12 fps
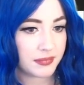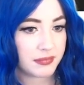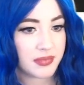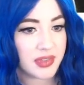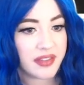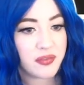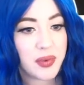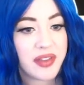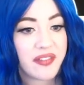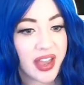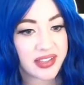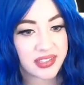if we have
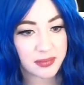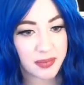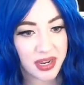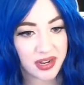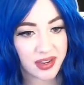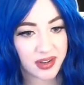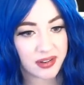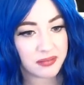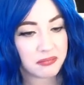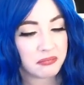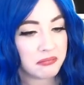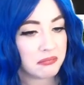estimated
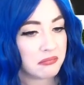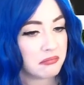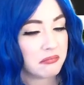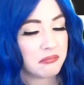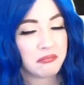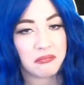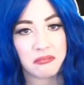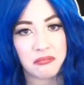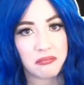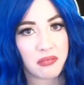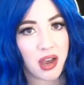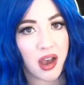
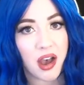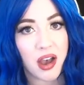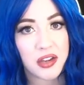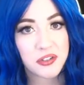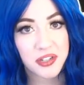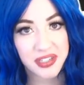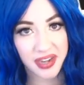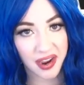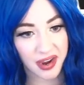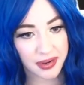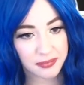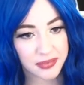100
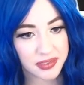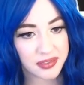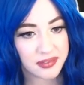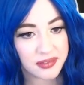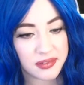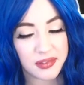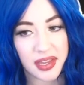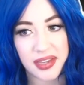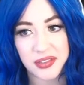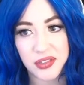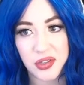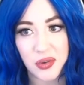times, like,
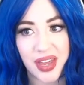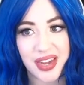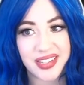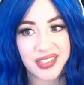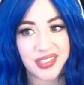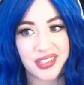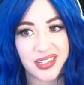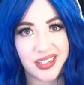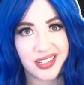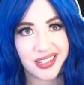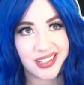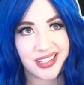so that is
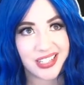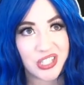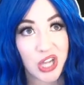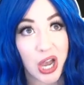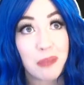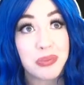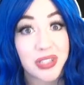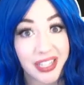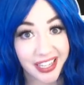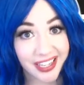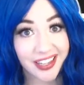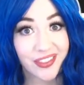
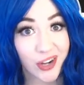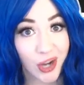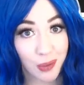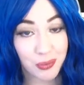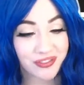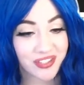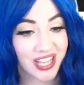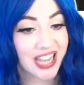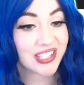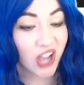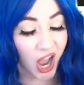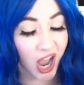doubling the number of sides
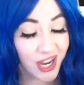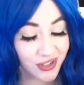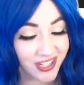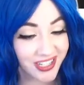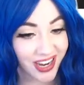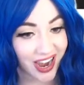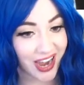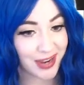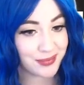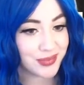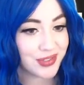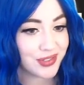100
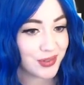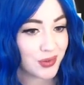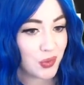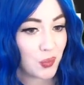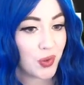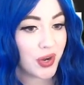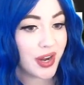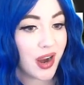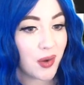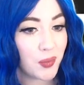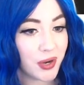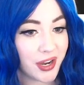times,
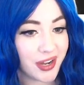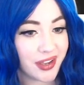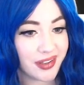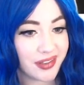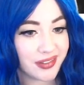we're gonna